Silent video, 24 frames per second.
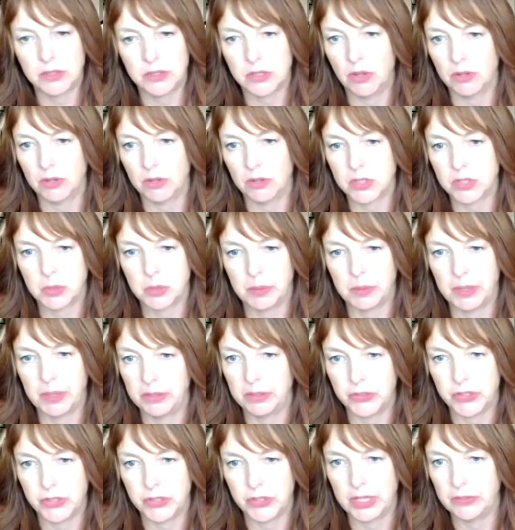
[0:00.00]
talks about
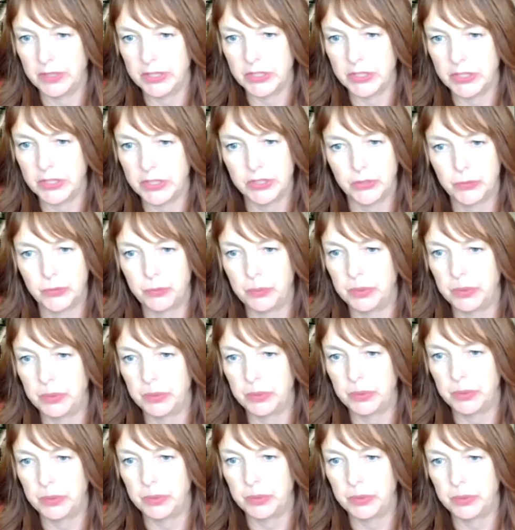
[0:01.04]
your generation as
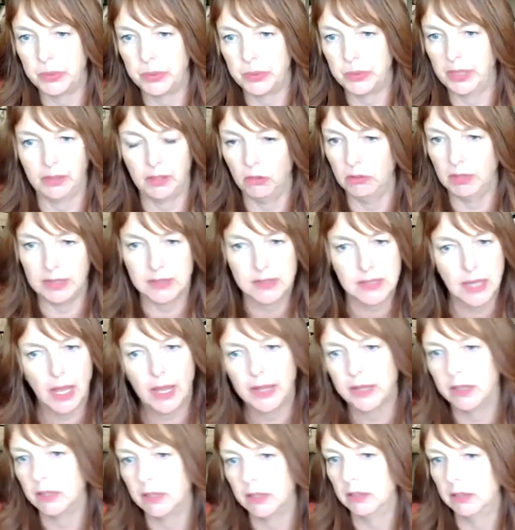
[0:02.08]
being,
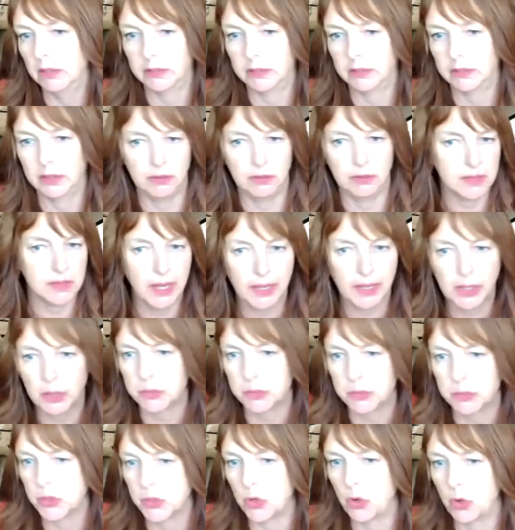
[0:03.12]
entitled and
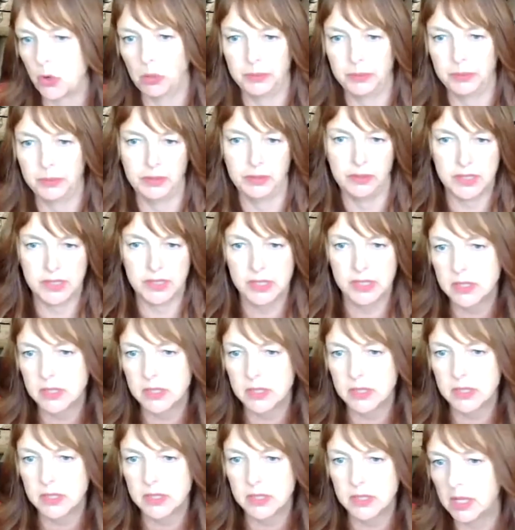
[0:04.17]
tech absorbed and
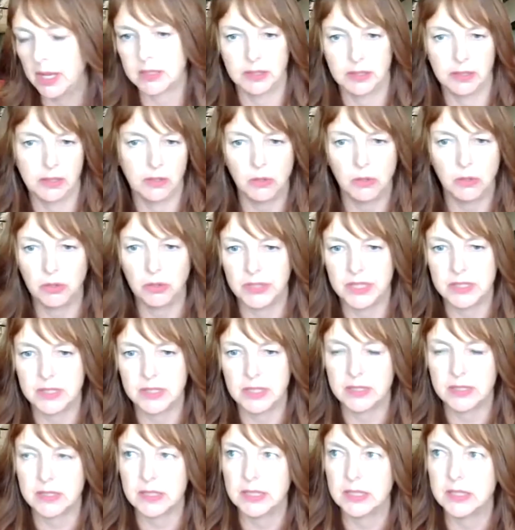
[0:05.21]
disconnected and
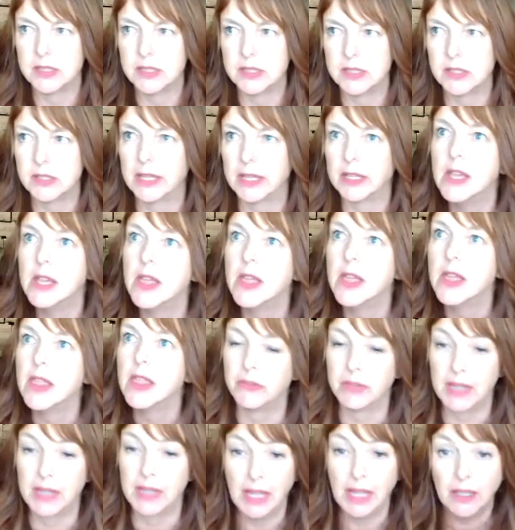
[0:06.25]
all of these things. And it's like,
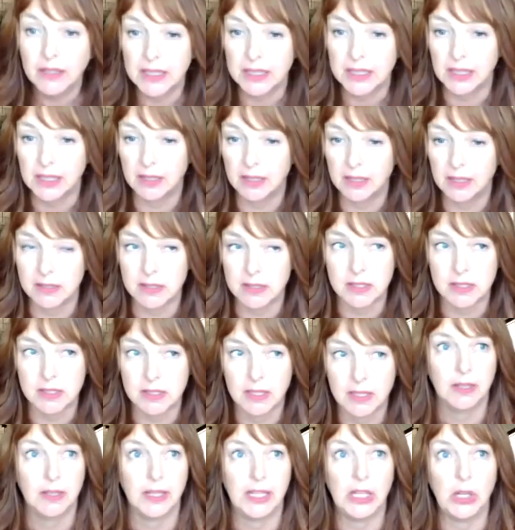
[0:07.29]
the reality
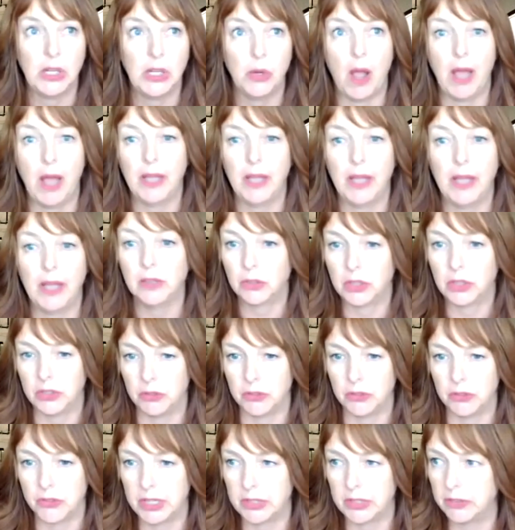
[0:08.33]
is, I
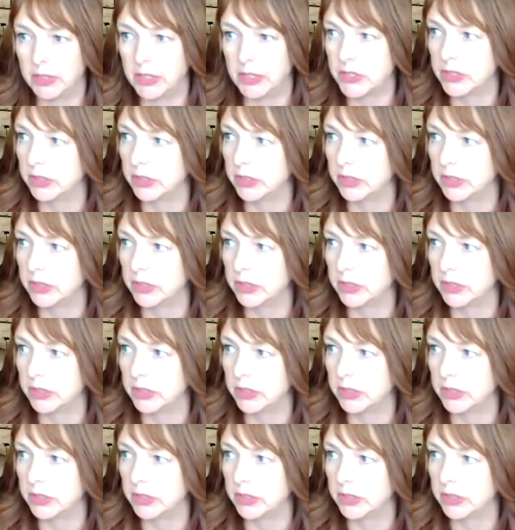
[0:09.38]
look at your